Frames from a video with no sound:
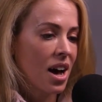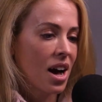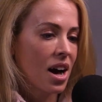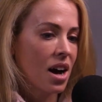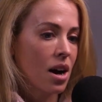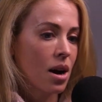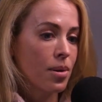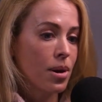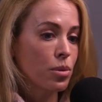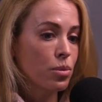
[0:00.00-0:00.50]

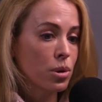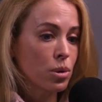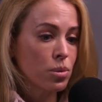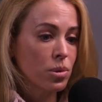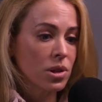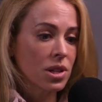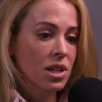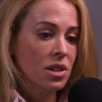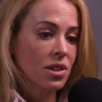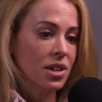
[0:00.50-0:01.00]
Um, and we
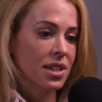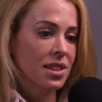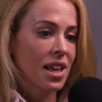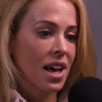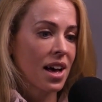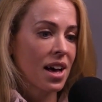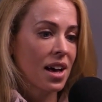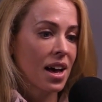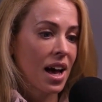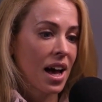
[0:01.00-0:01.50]
really looked
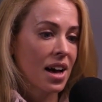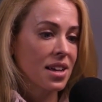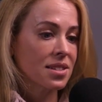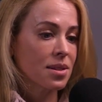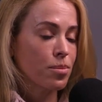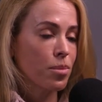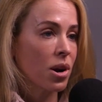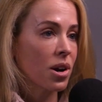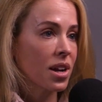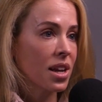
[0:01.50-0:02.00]
at as
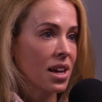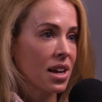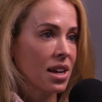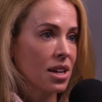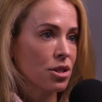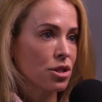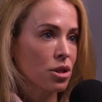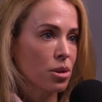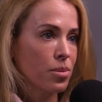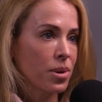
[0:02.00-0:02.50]
a marketing
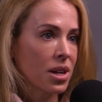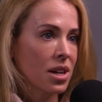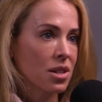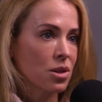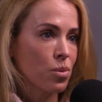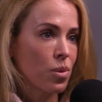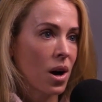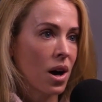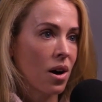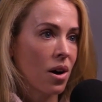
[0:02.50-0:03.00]
instrument
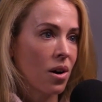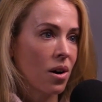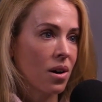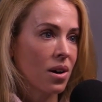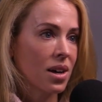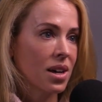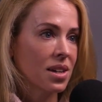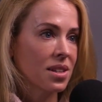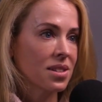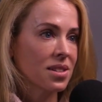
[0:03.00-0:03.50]
as
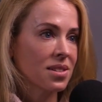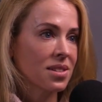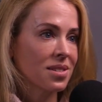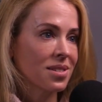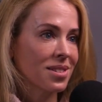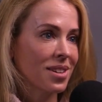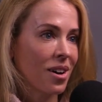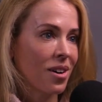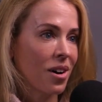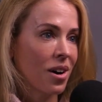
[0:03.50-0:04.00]
well.
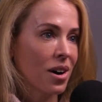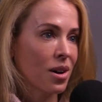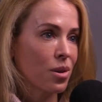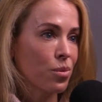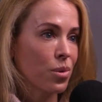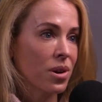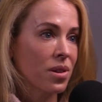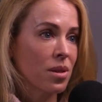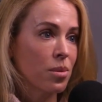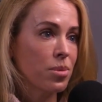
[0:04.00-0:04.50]
It's on
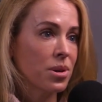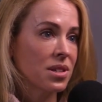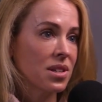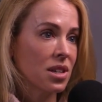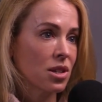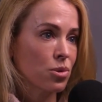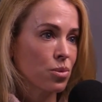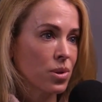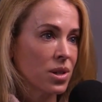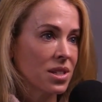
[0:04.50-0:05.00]
one of the
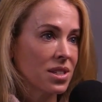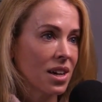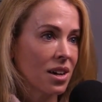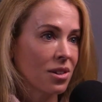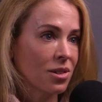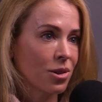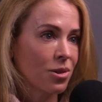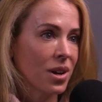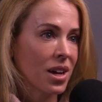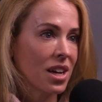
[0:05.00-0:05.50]
busiest
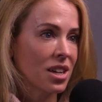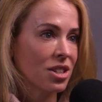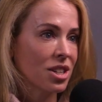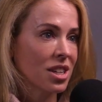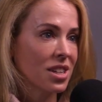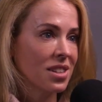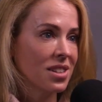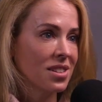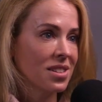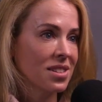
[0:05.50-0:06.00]
retail
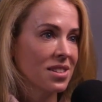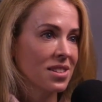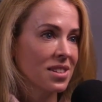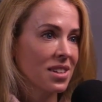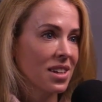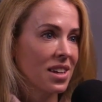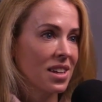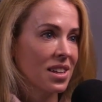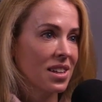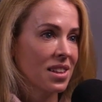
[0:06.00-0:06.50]
locations
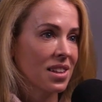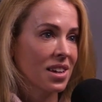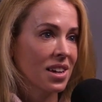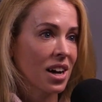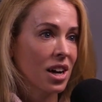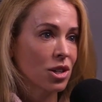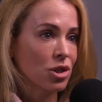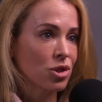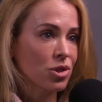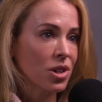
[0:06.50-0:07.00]
in the
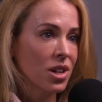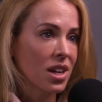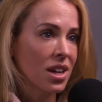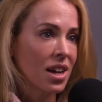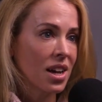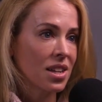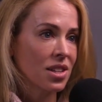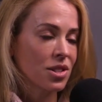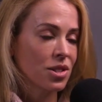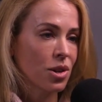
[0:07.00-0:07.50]
country.
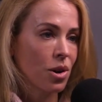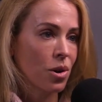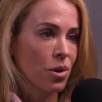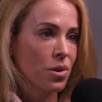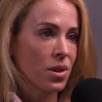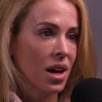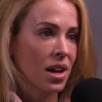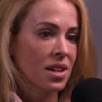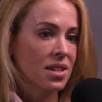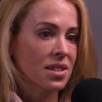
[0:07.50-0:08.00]
And
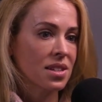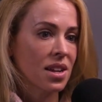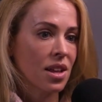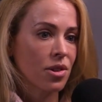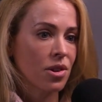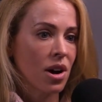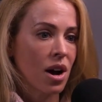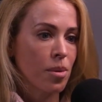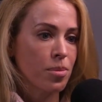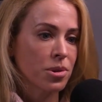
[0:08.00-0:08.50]
so that is
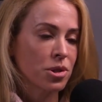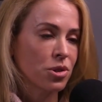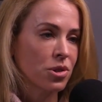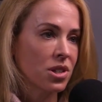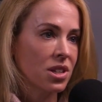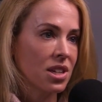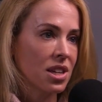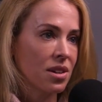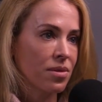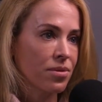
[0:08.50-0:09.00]
another
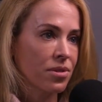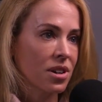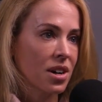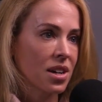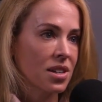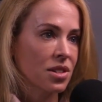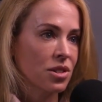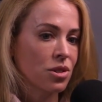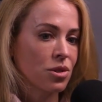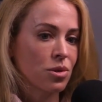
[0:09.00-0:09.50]
opportunity for
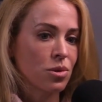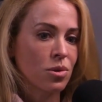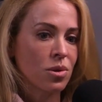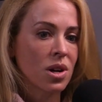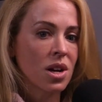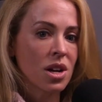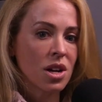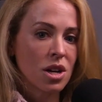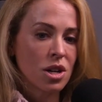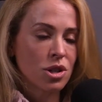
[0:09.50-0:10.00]
us to
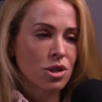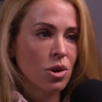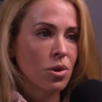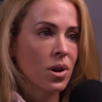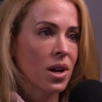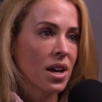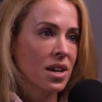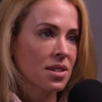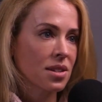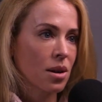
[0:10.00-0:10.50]

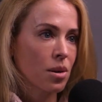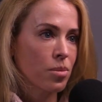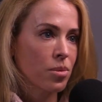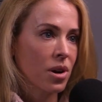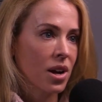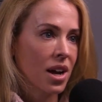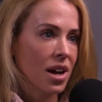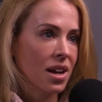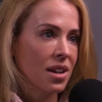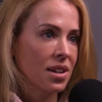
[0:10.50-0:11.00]
showcase our
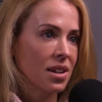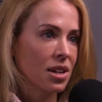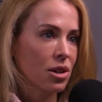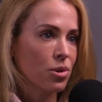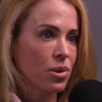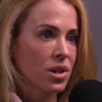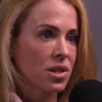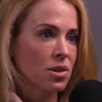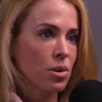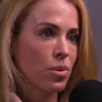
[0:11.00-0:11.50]
brand,
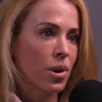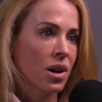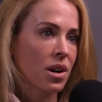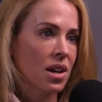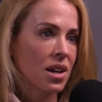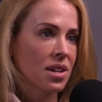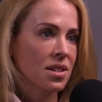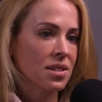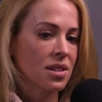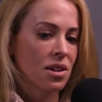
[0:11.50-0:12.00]
increase
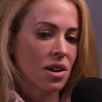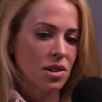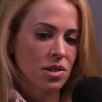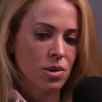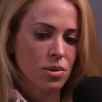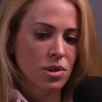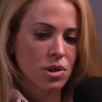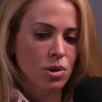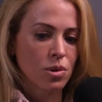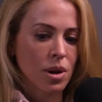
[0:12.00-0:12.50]
awareness, and
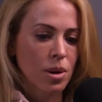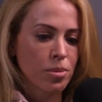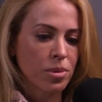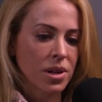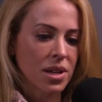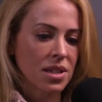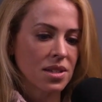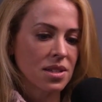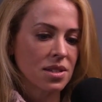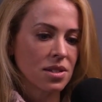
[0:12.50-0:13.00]
also it's a great
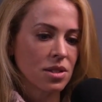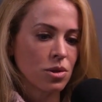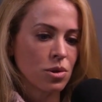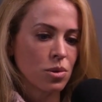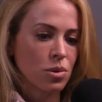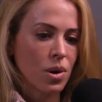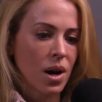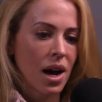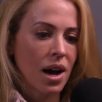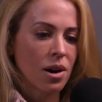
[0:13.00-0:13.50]
place
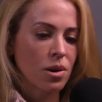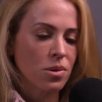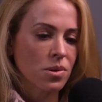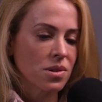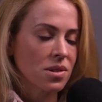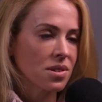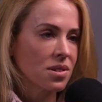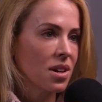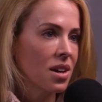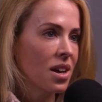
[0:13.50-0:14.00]
to
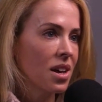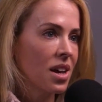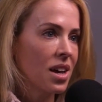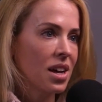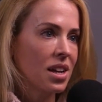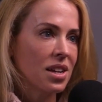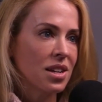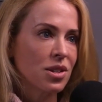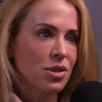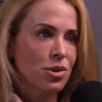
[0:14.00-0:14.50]
house
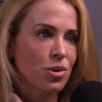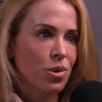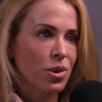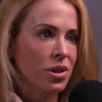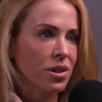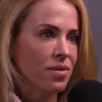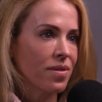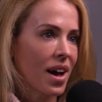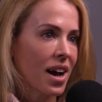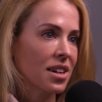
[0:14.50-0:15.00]
any
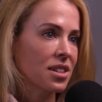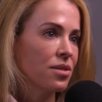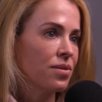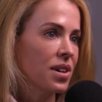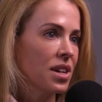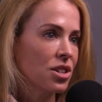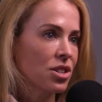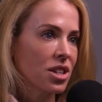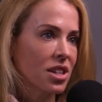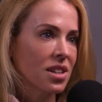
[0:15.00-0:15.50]
sort of
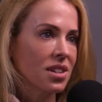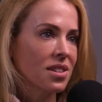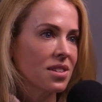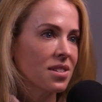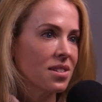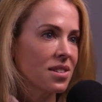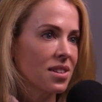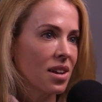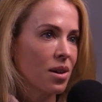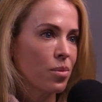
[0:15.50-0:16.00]

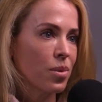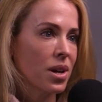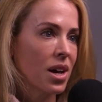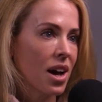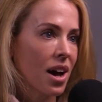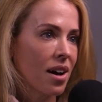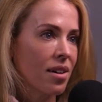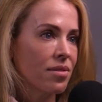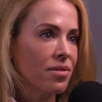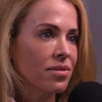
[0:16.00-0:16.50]
activations that we
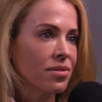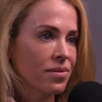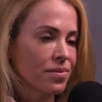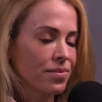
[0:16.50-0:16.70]
have.